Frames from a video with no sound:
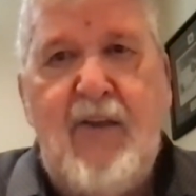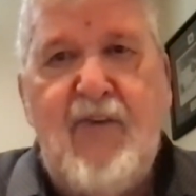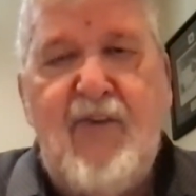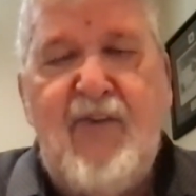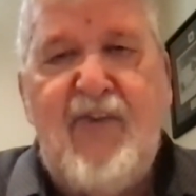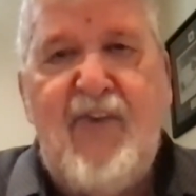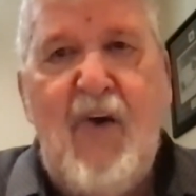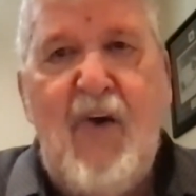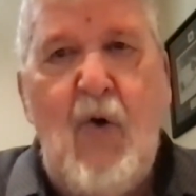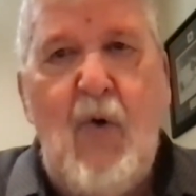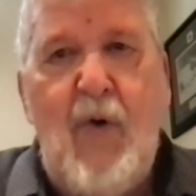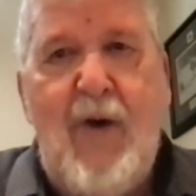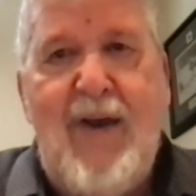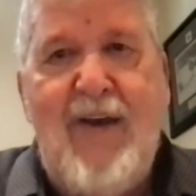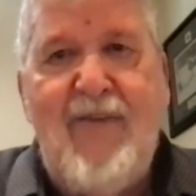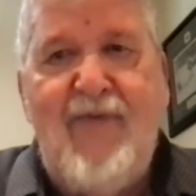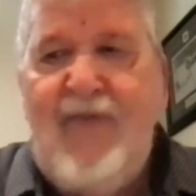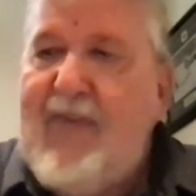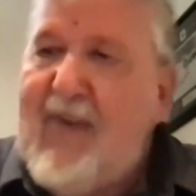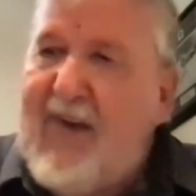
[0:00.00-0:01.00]
so
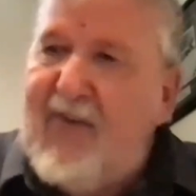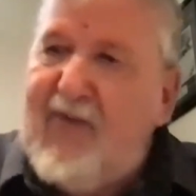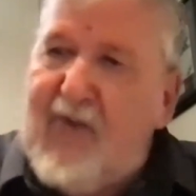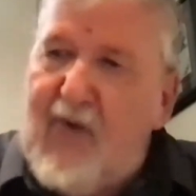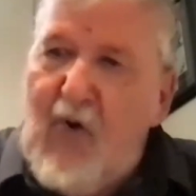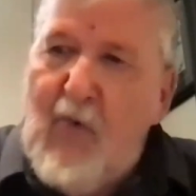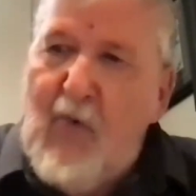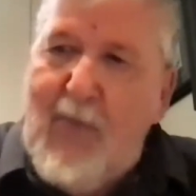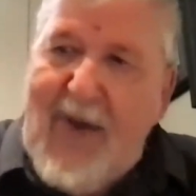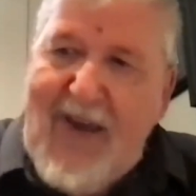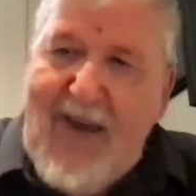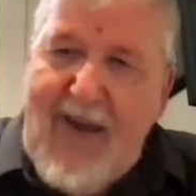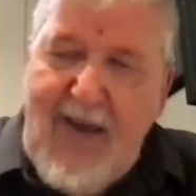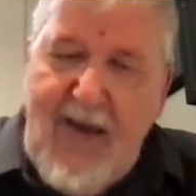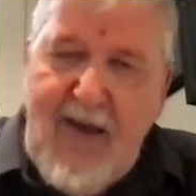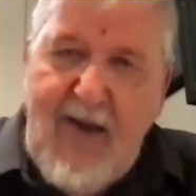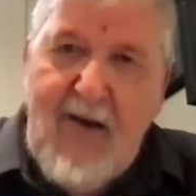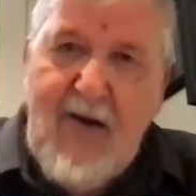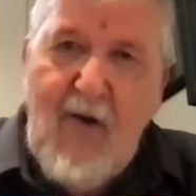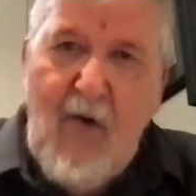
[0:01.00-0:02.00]
if this group
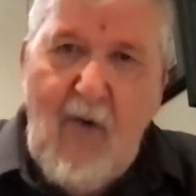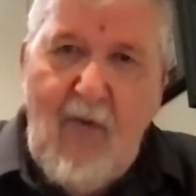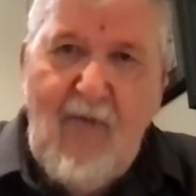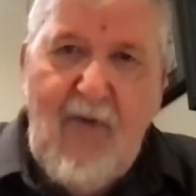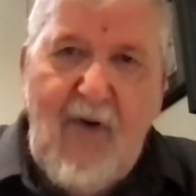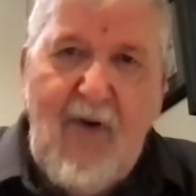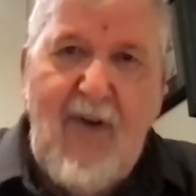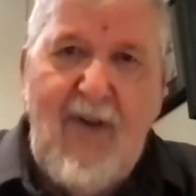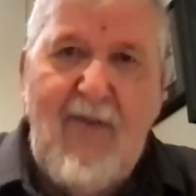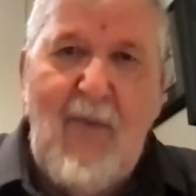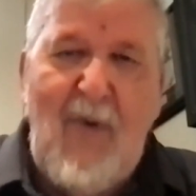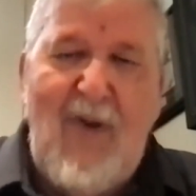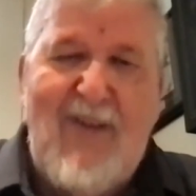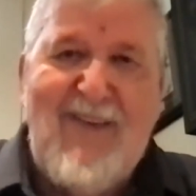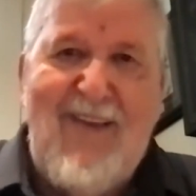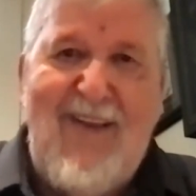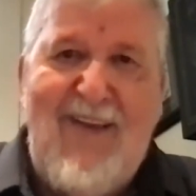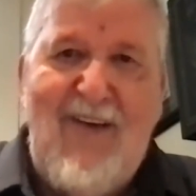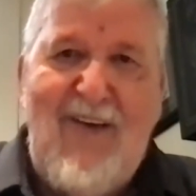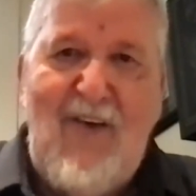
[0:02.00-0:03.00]
here over in
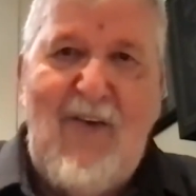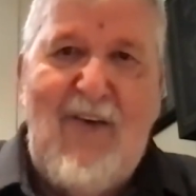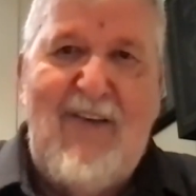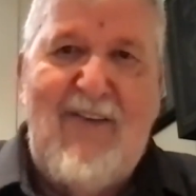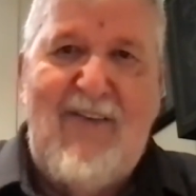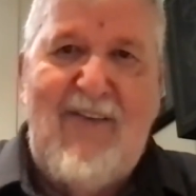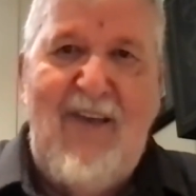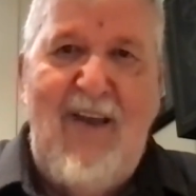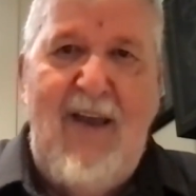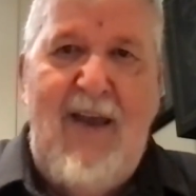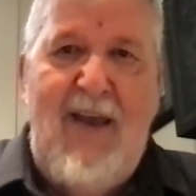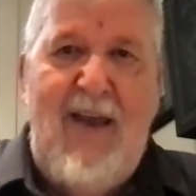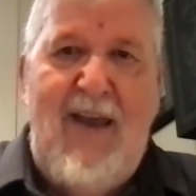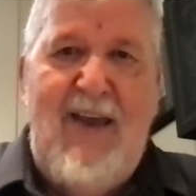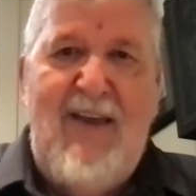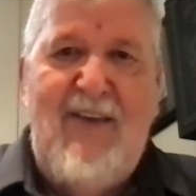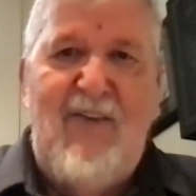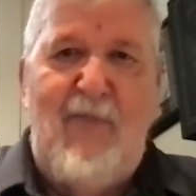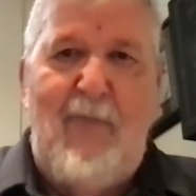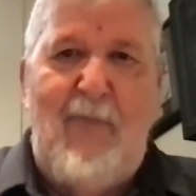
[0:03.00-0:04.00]
one
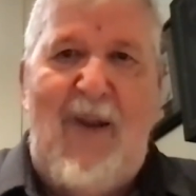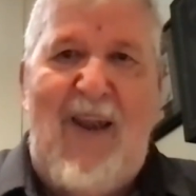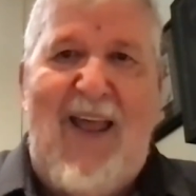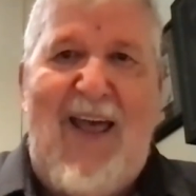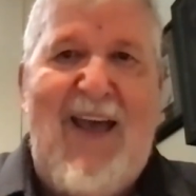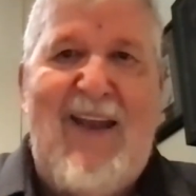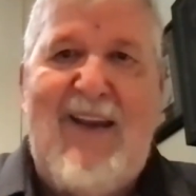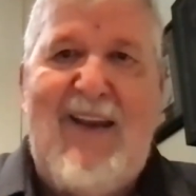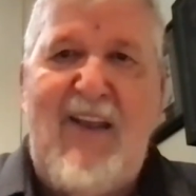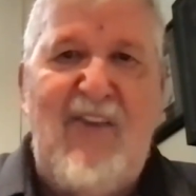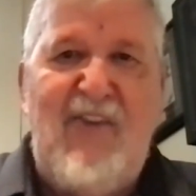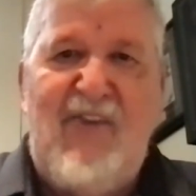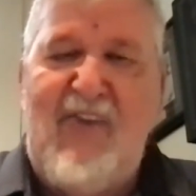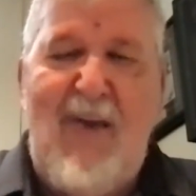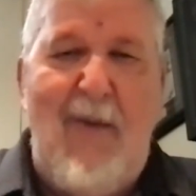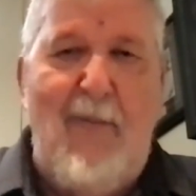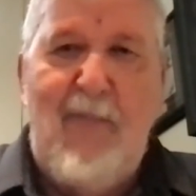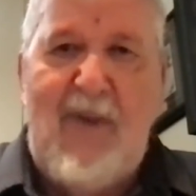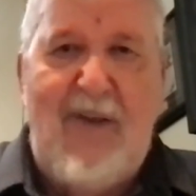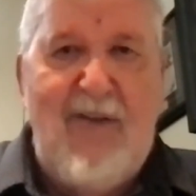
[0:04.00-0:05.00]
is planning
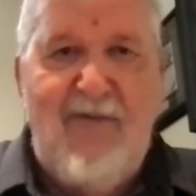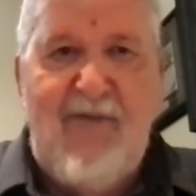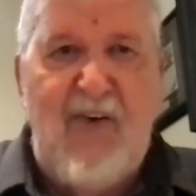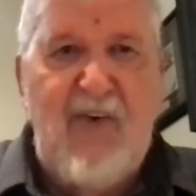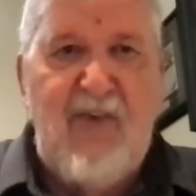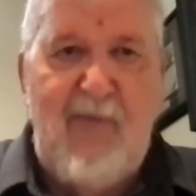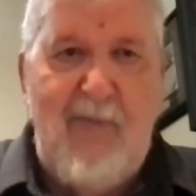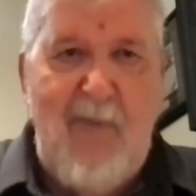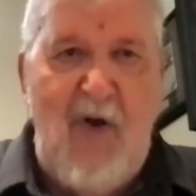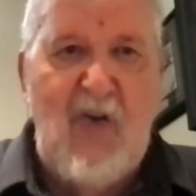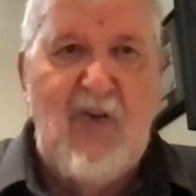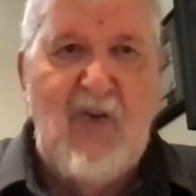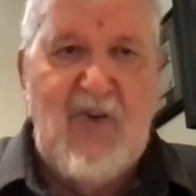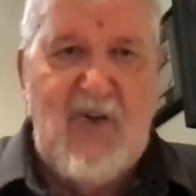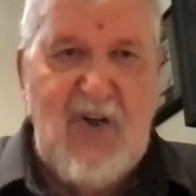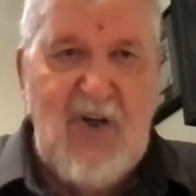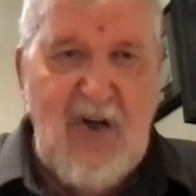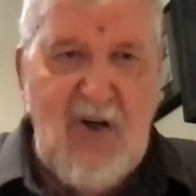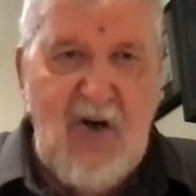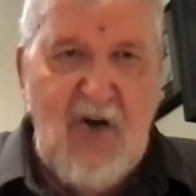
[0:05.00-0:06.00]
something for small
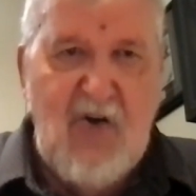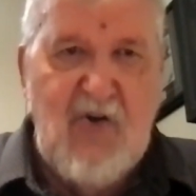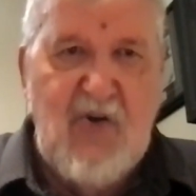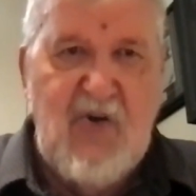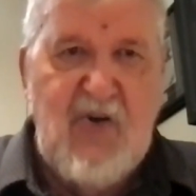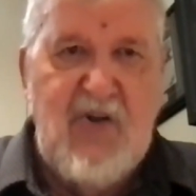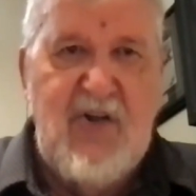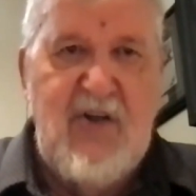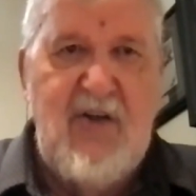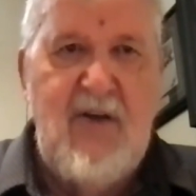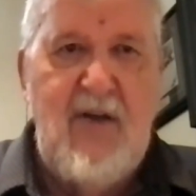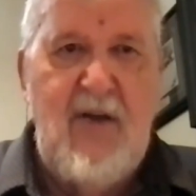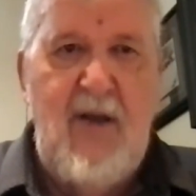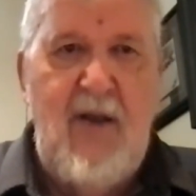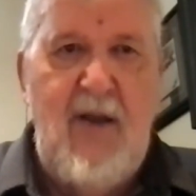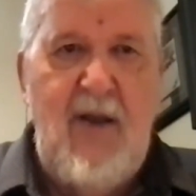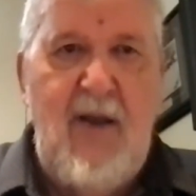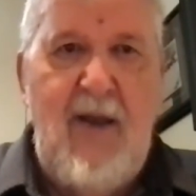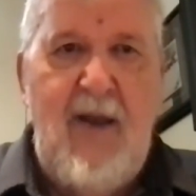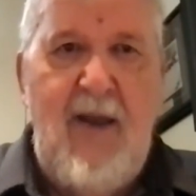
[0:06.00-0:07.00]
church,
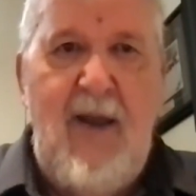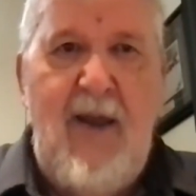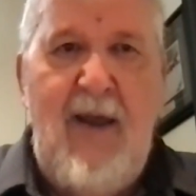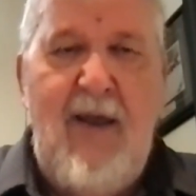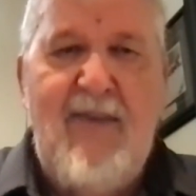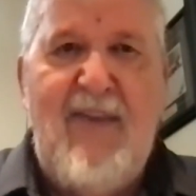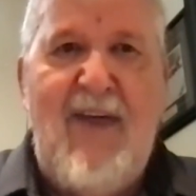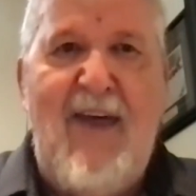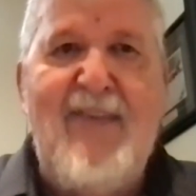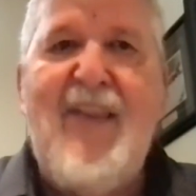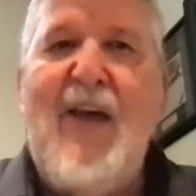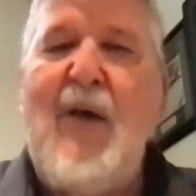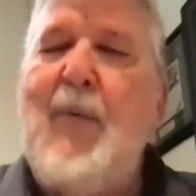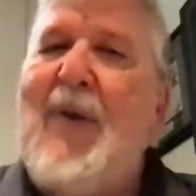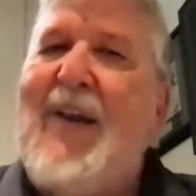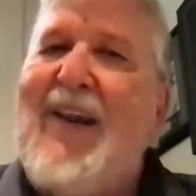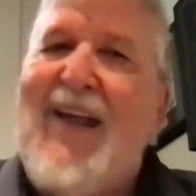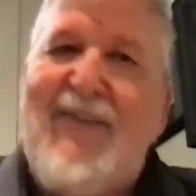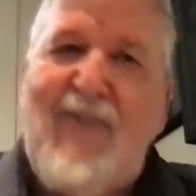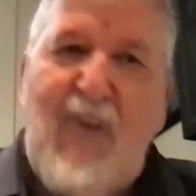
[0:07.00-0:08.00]
then they
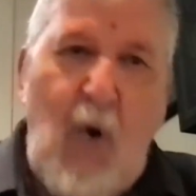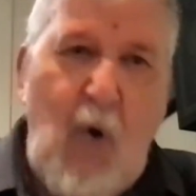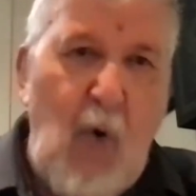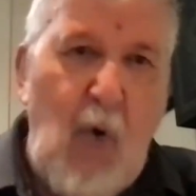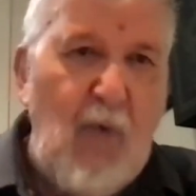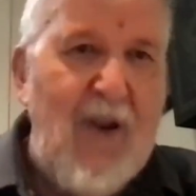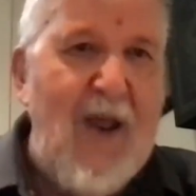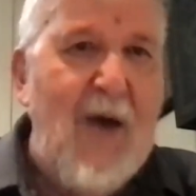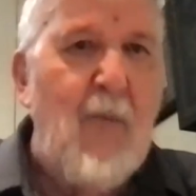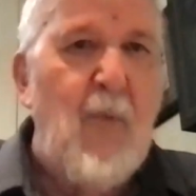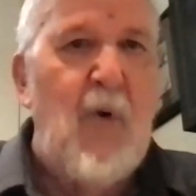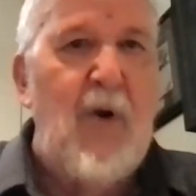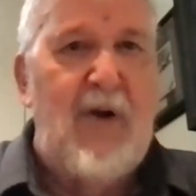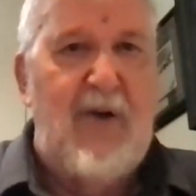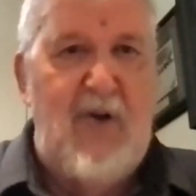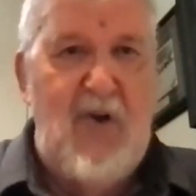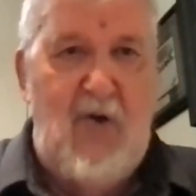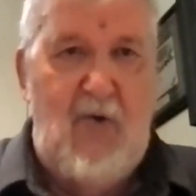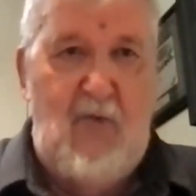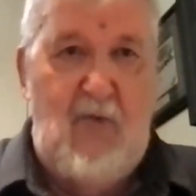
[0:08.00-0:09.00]
would let the whole network
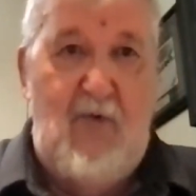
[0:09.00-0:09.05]
know,